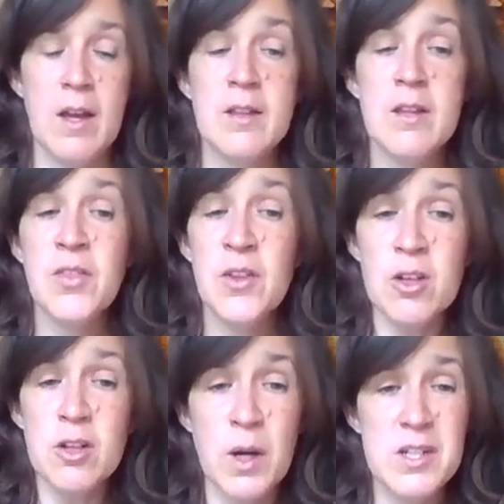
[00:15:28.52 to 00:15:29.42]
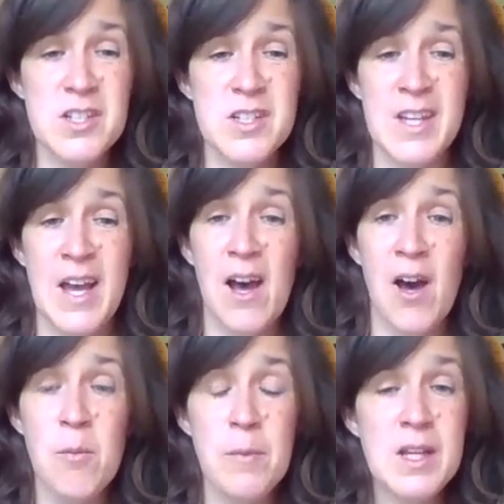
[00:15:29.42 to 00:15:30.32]
And the third question is,
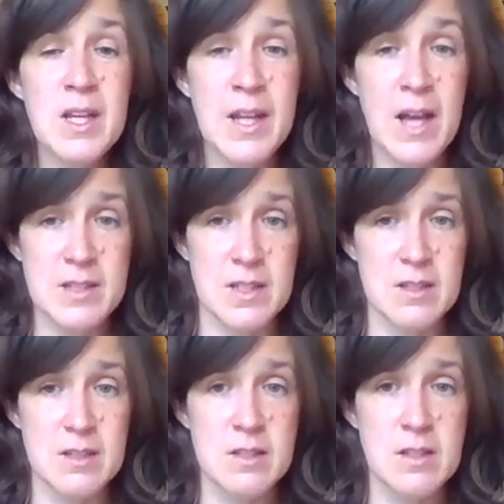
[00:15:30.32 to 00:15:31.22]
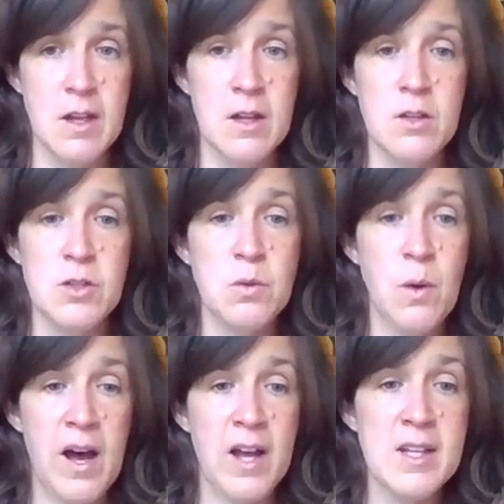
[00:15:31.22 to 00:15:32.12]
how many yeses do
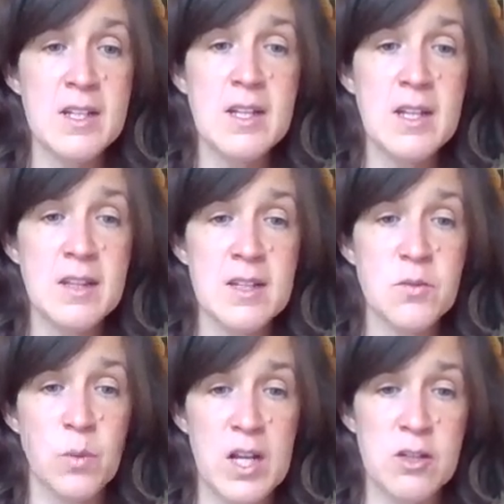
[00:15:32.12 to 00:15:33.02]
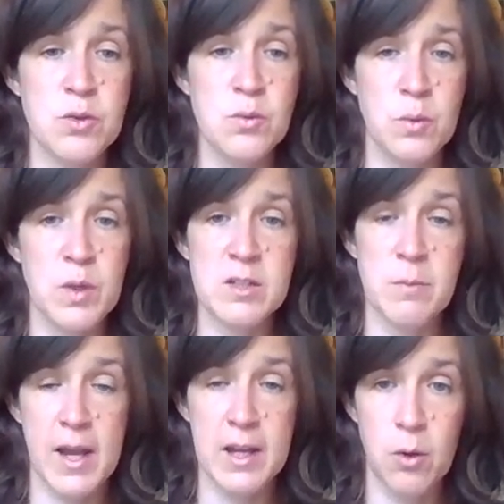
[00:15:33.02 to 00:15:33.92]
I need at this rate to reach
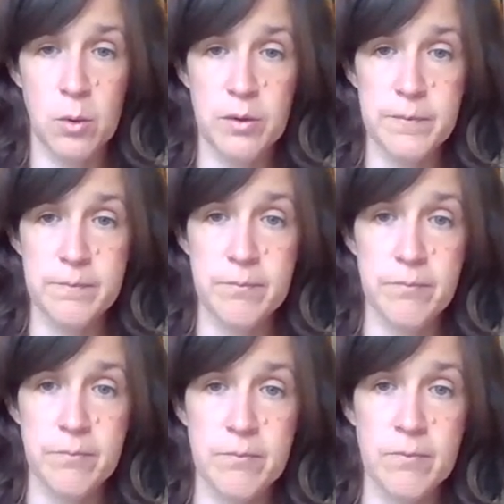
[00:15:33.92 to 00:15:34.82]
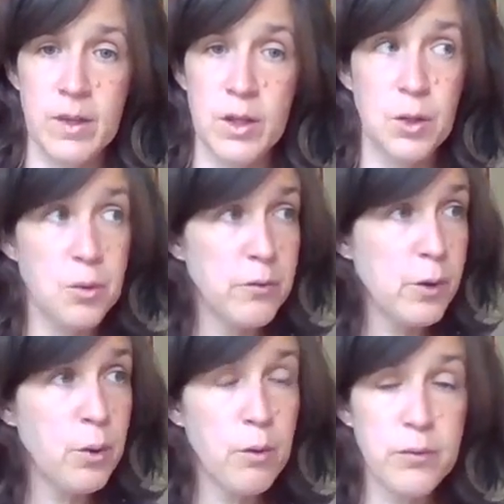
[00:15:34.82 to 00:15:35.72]
my goal? You have a
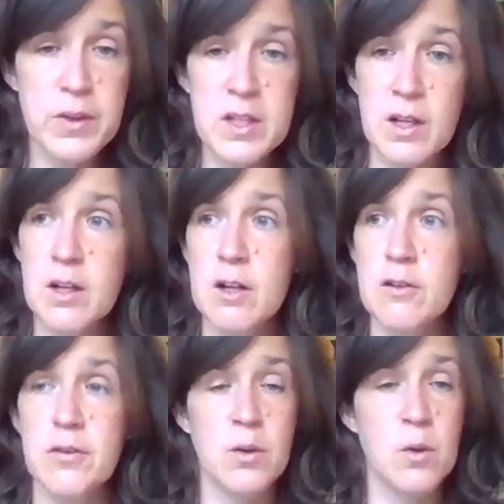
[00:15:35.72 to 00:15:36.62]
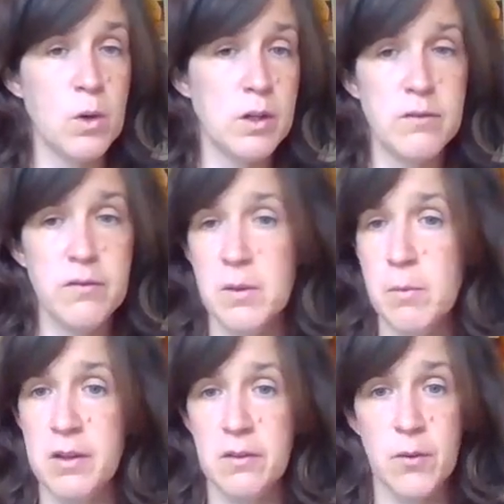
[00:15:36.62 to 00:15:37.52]
goal for the year, for the quarter, for the
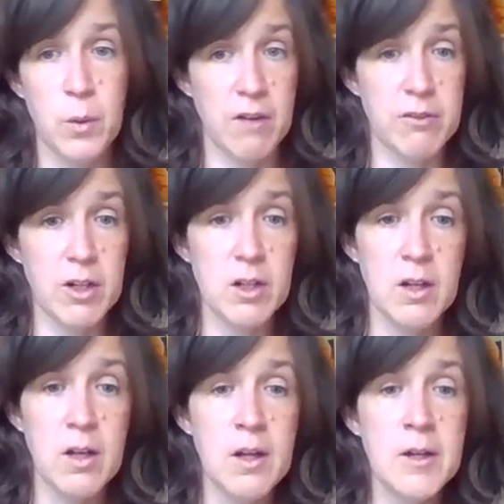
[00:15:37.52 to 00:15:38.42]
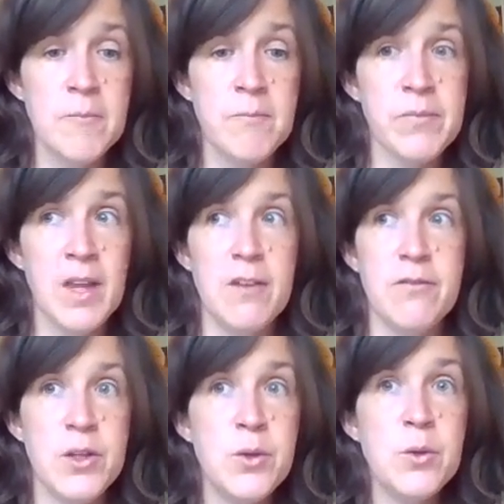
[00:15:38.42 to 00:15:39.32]
month, for whatever.
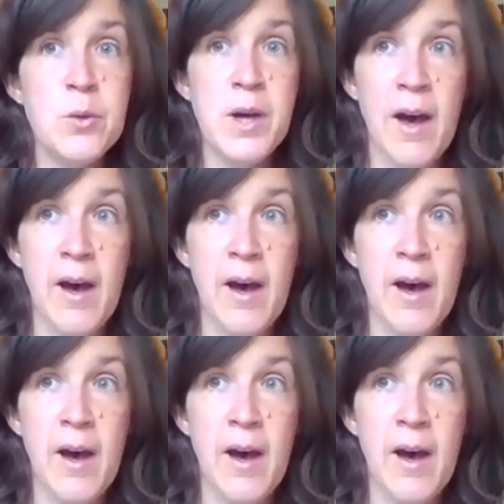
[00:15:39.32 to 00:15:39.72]
If your